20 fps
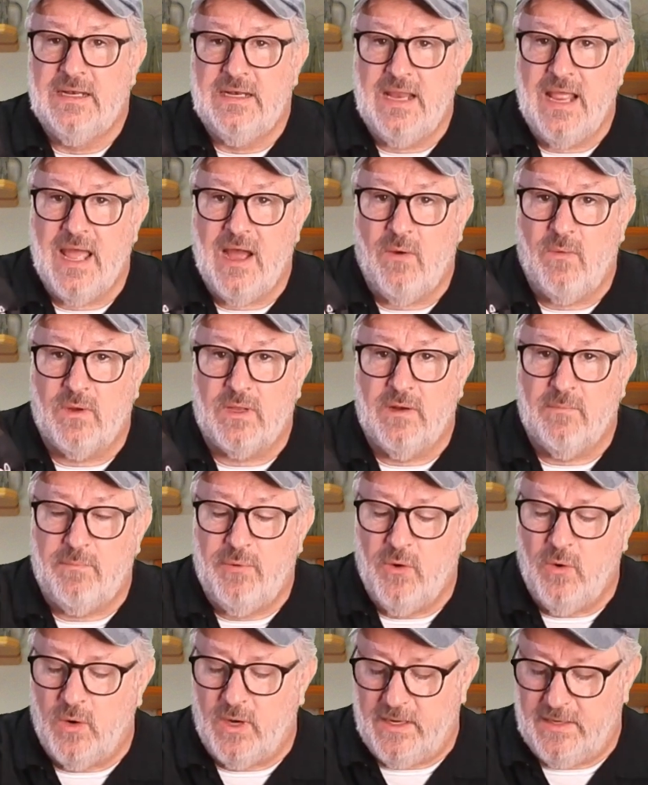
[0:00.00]
Now we're going to
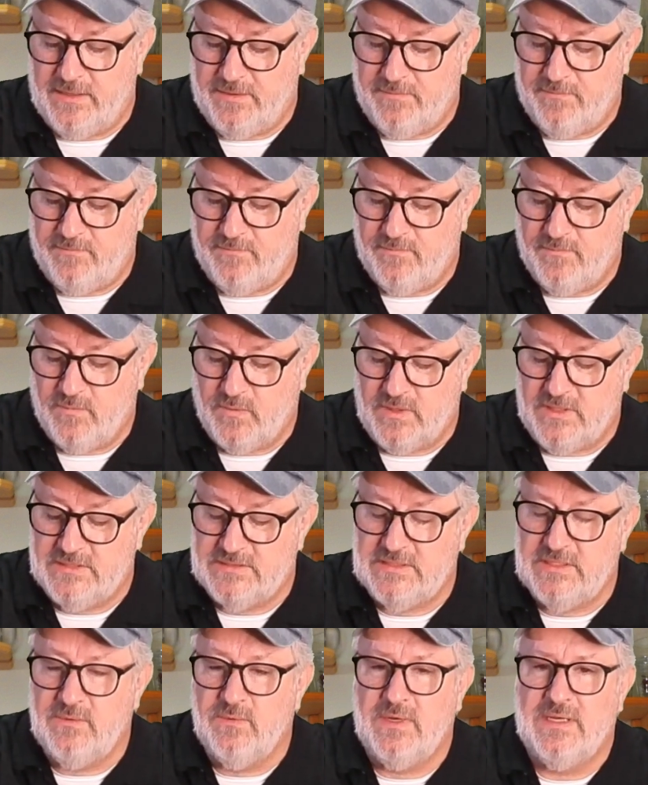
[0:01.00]
pour it. We're going
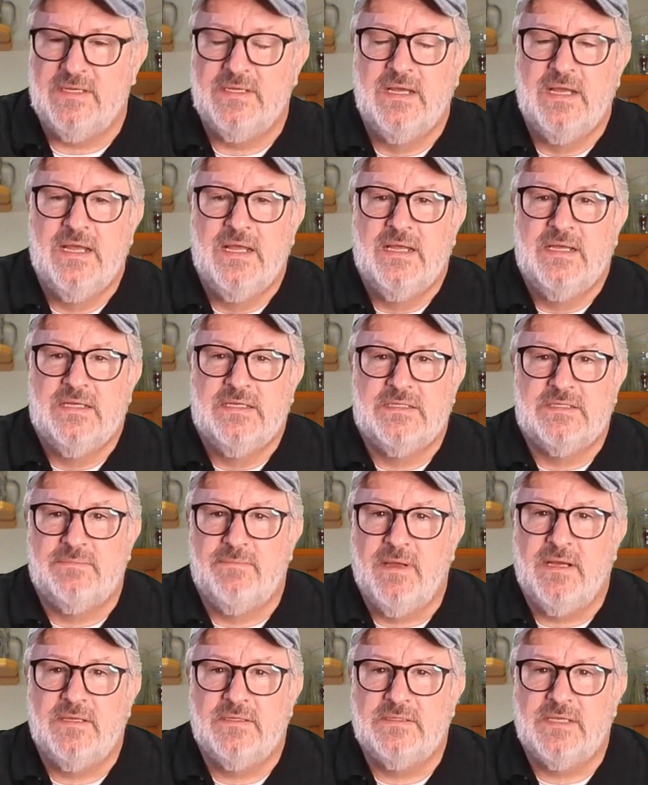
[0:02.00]
to see what it
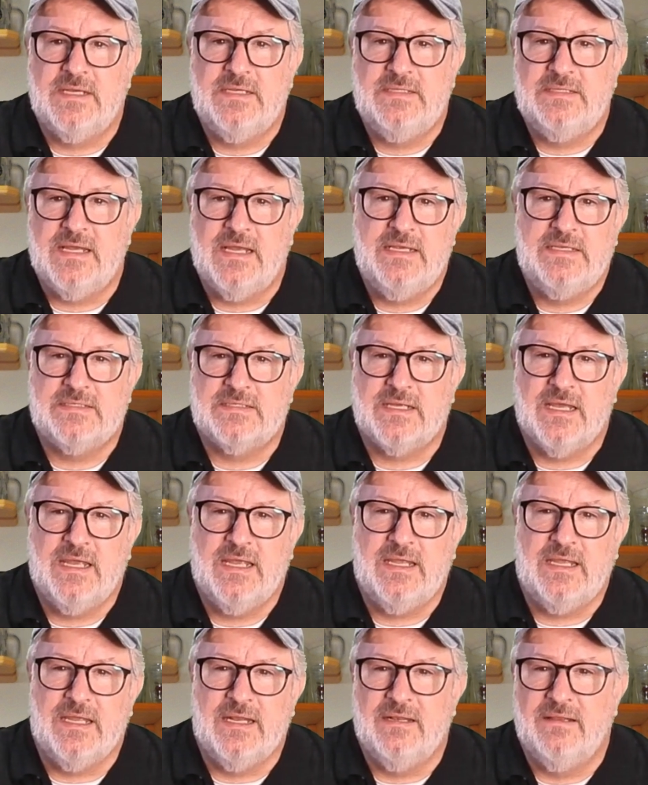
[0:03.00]
smells like, tastes
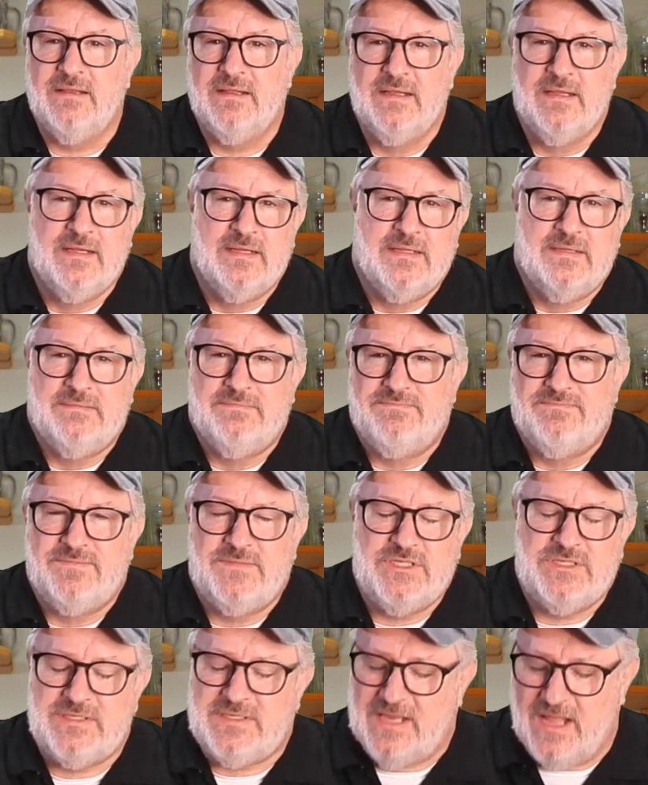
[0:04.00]
like, and
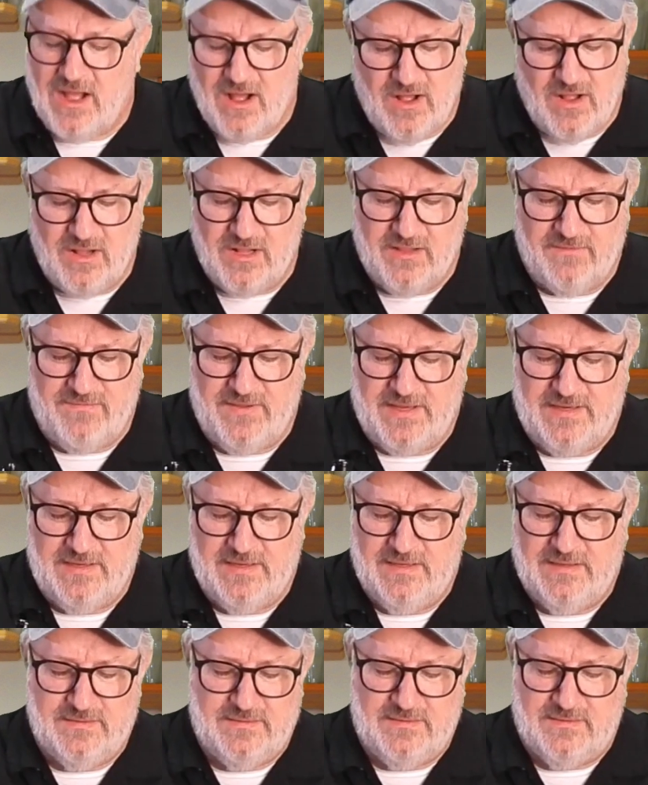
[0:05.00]
just all of
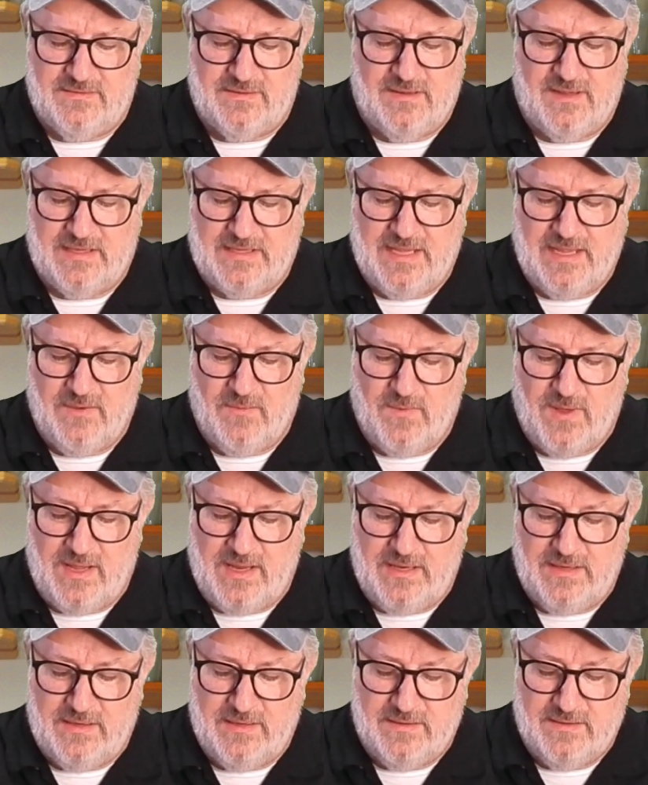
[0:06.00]
it. Oh, I can't
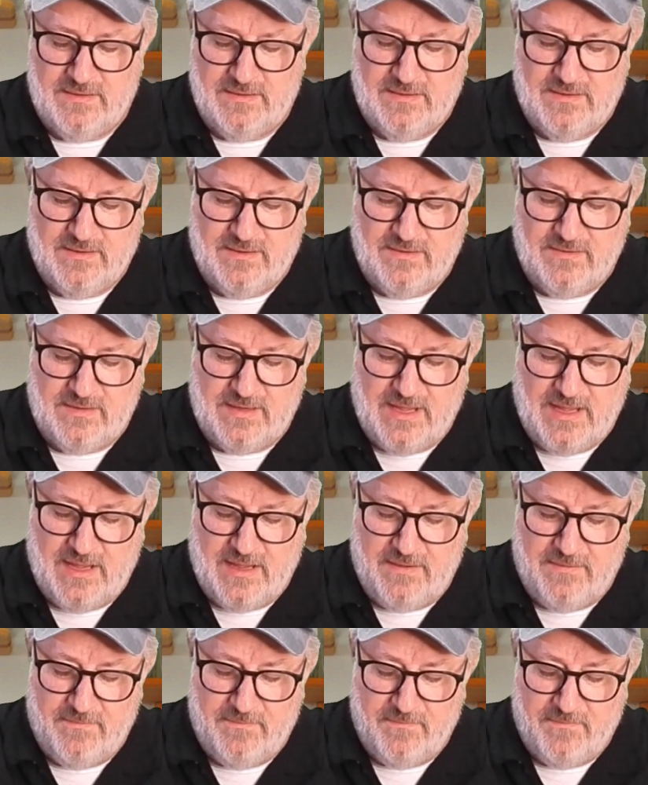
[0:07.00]
wait.
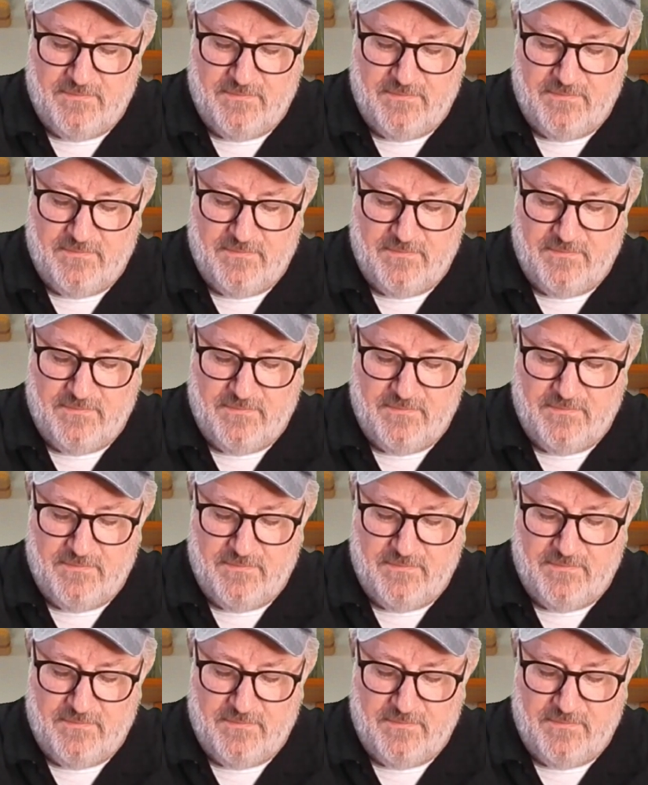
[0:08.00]
Okay.